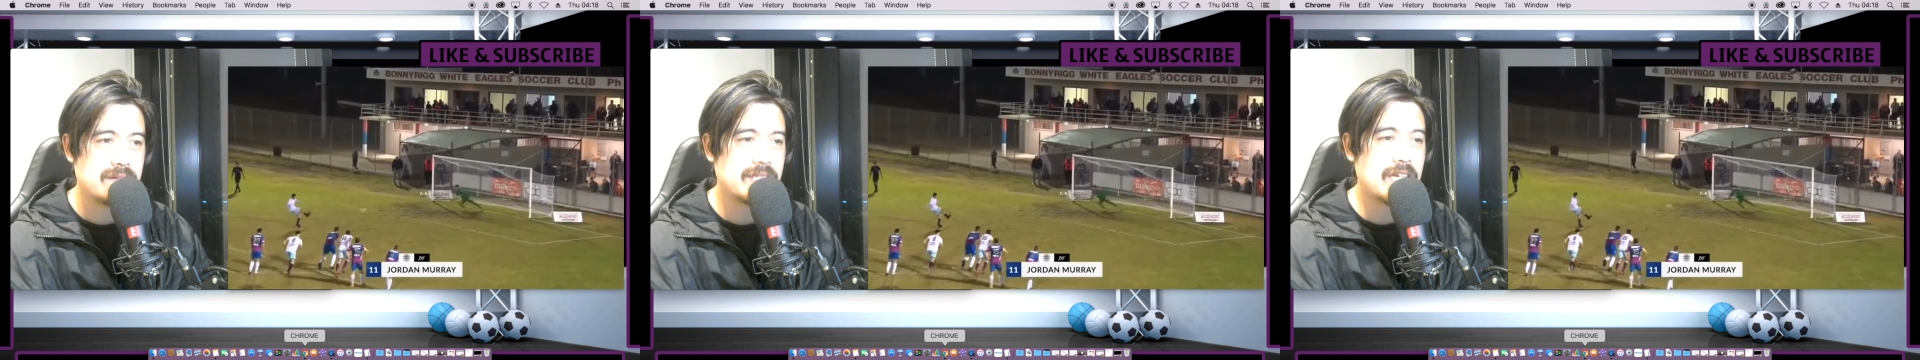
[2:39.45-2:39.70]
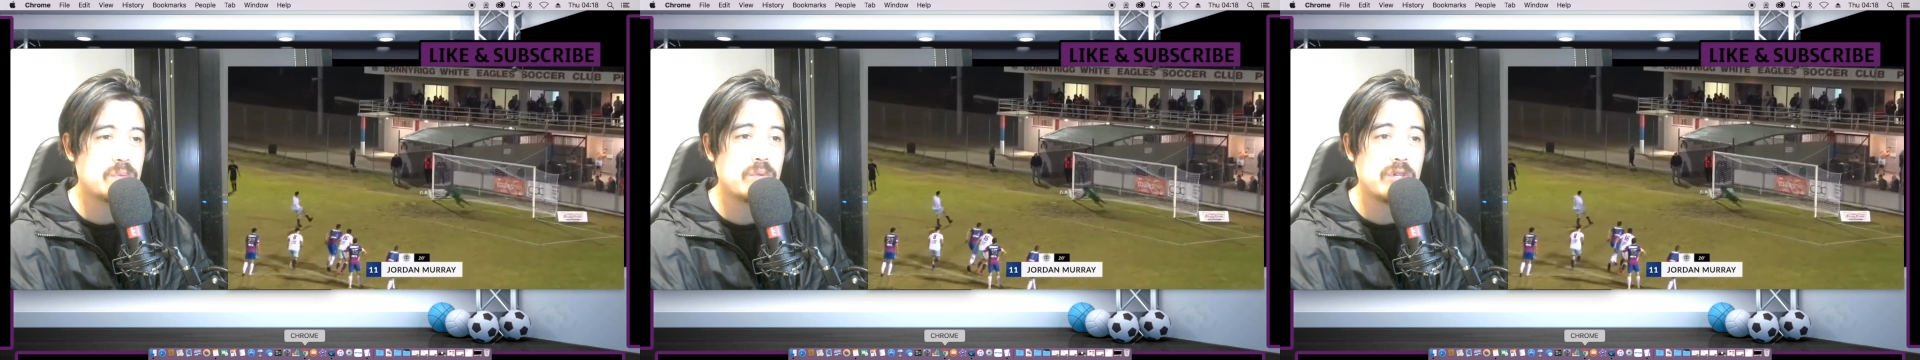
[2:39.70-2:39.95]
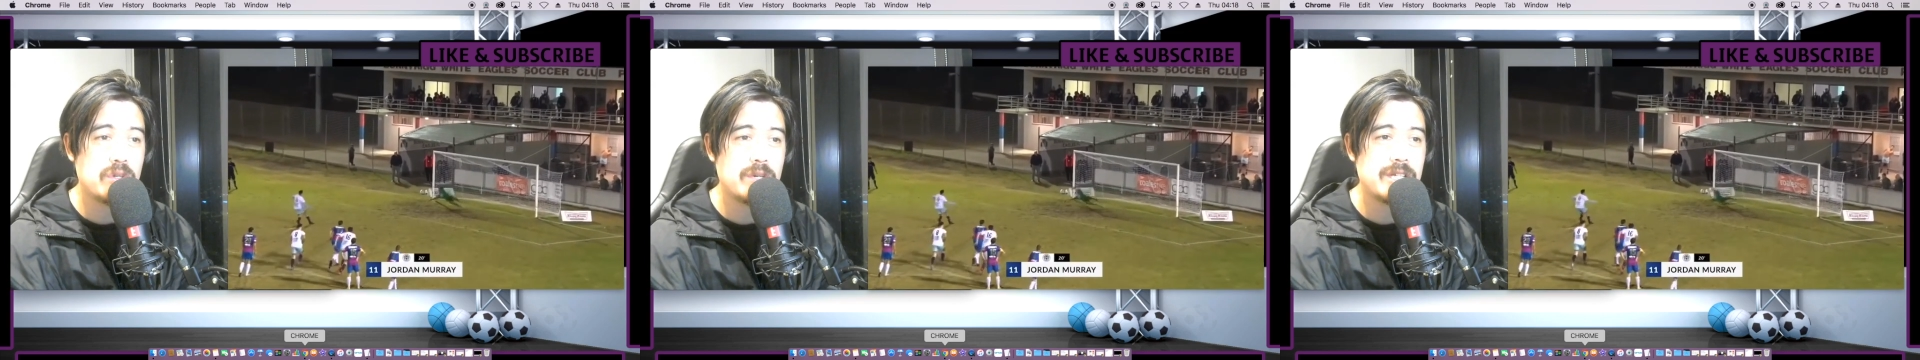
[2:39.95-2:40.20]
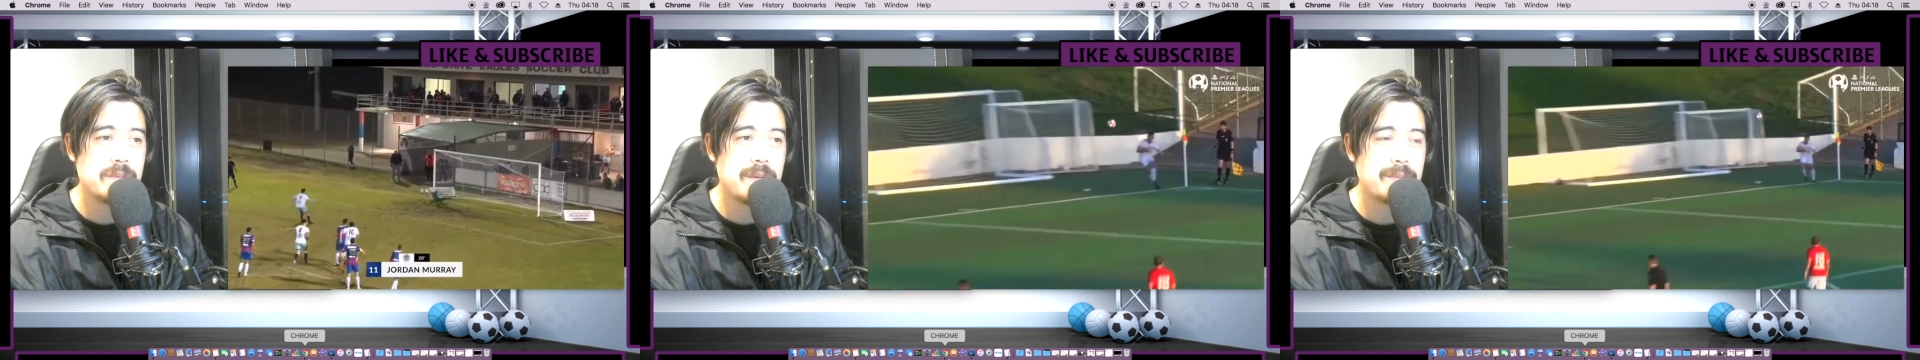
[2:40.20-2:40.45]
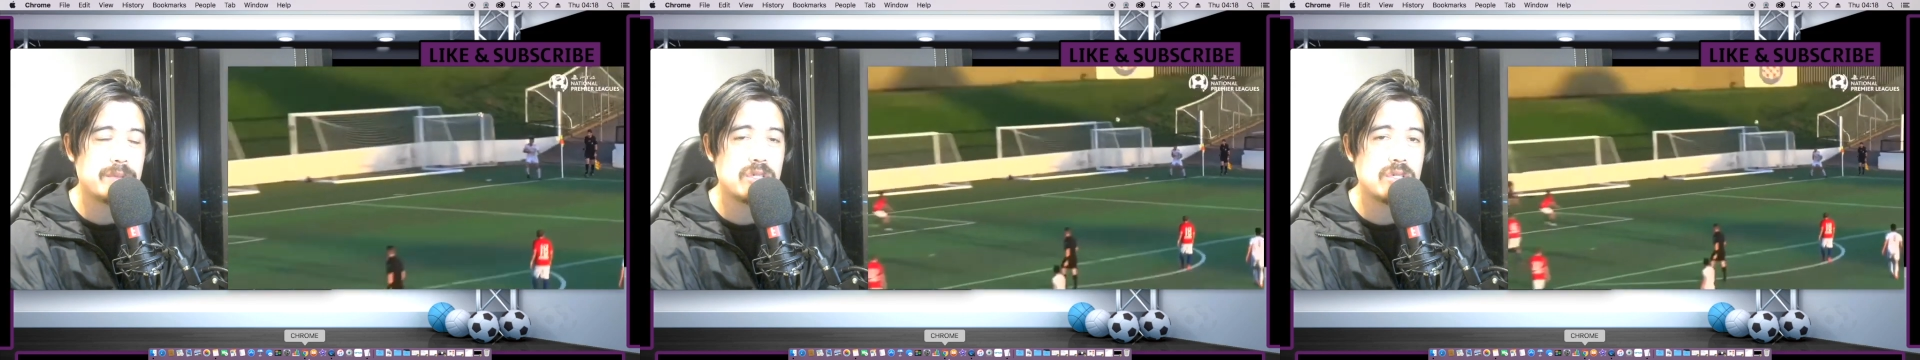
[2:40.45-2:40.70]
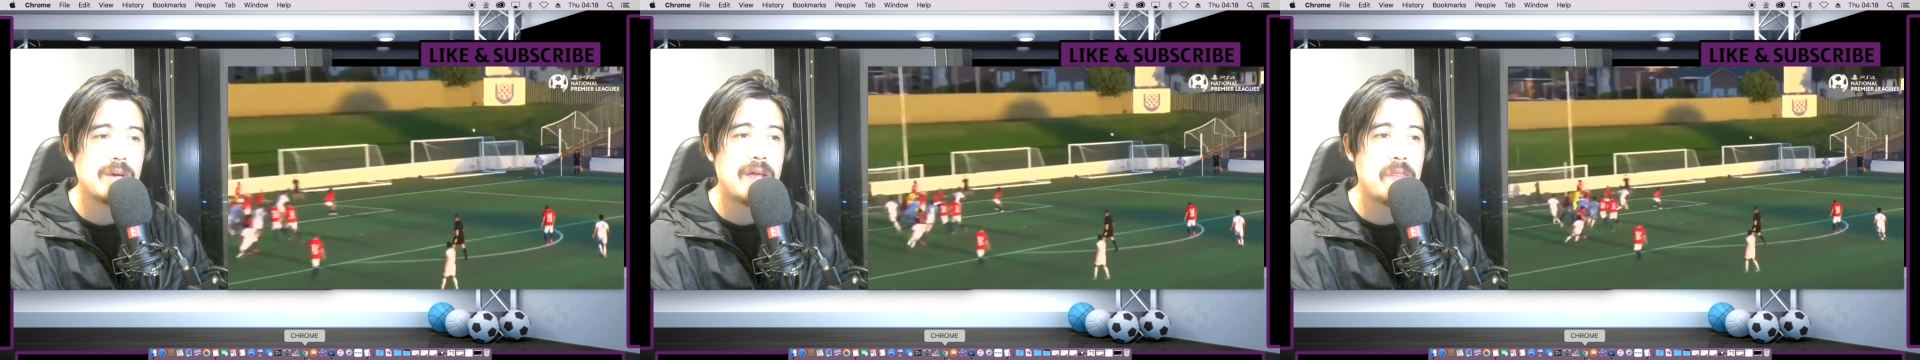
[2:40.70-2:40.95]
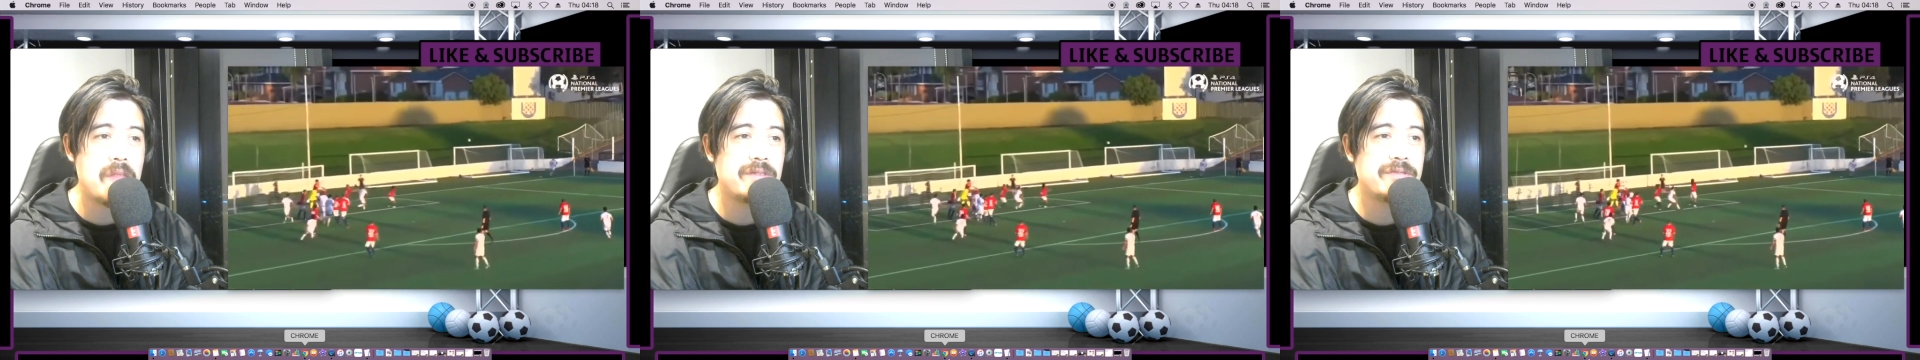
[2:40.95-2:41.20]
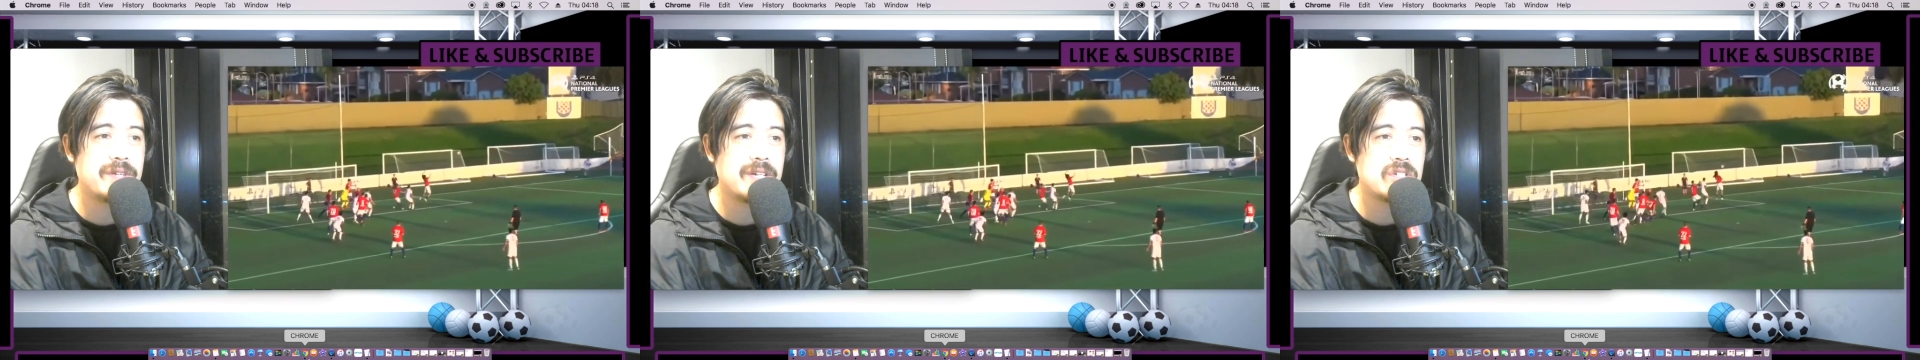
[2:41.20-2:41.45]
That's what you need to be able to do and then
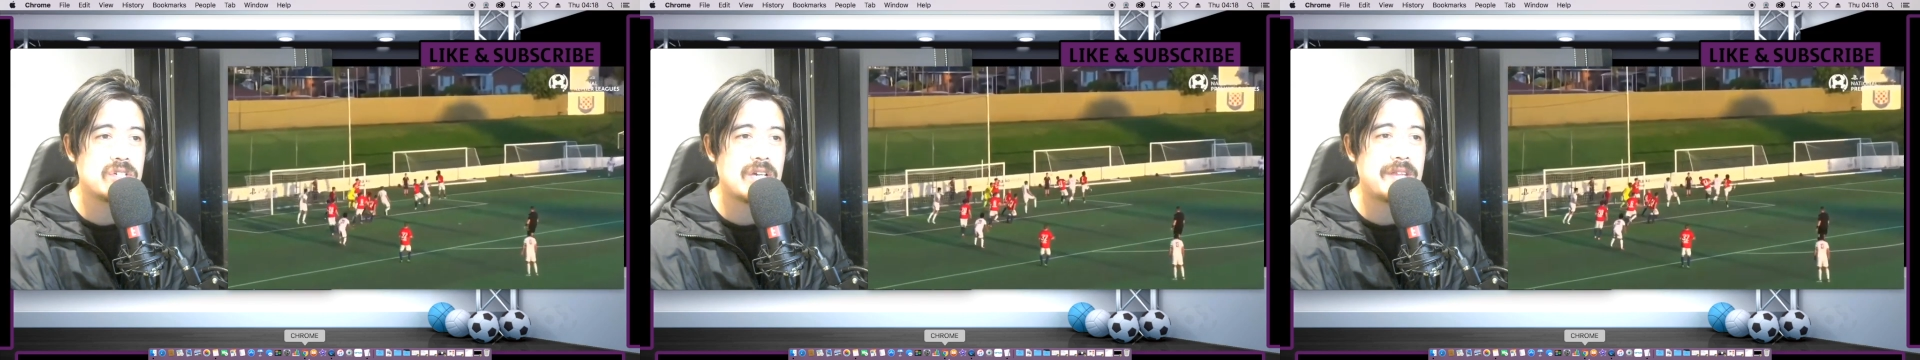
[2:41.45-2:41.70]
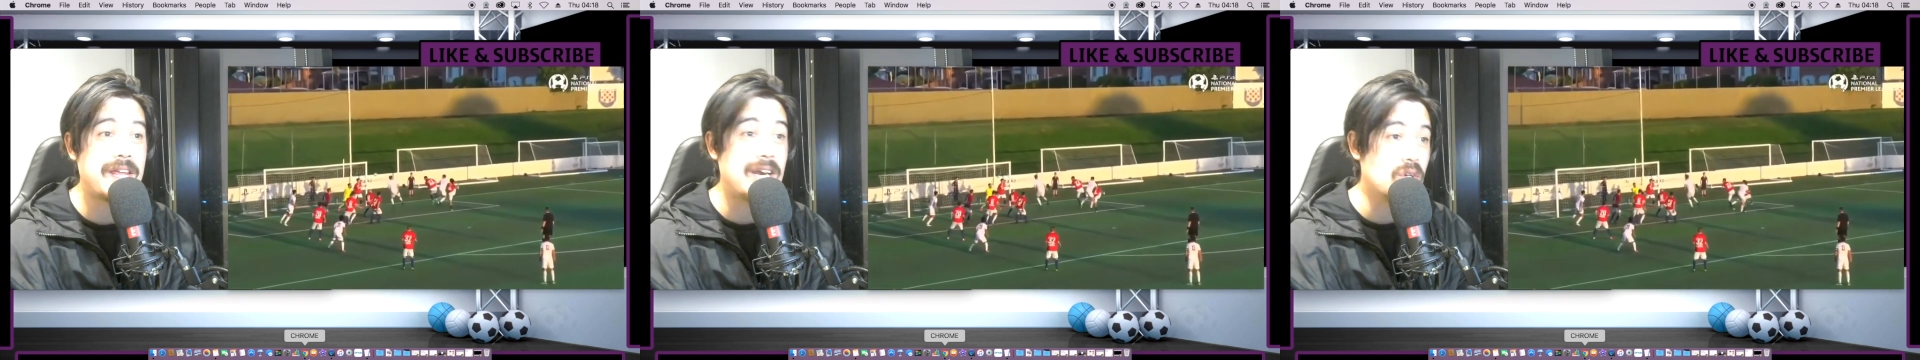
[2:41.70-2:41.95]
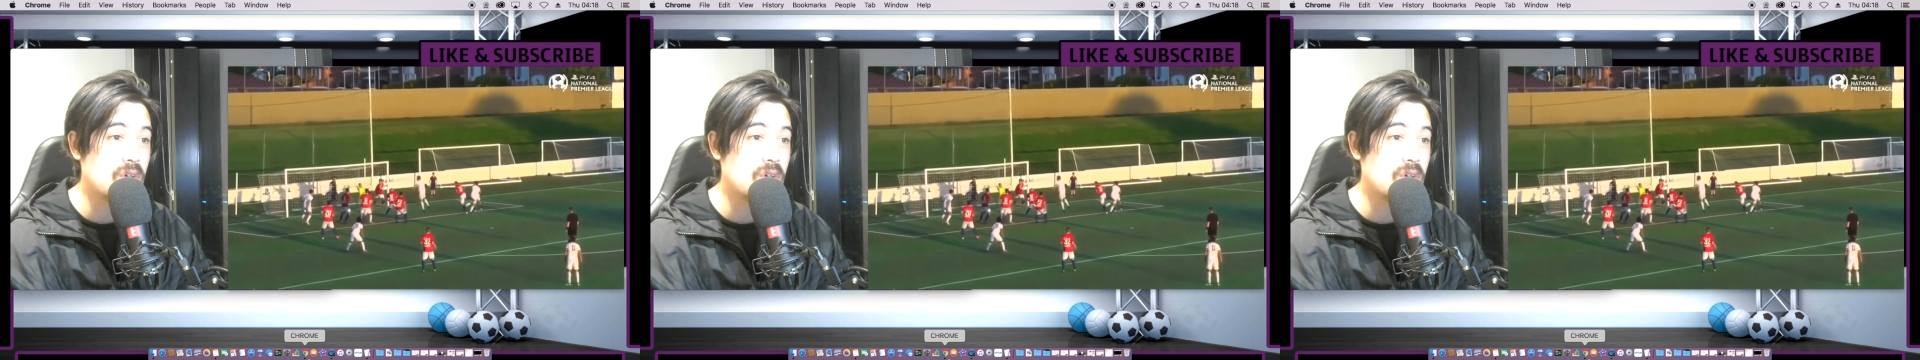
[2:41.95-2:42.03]
finish and then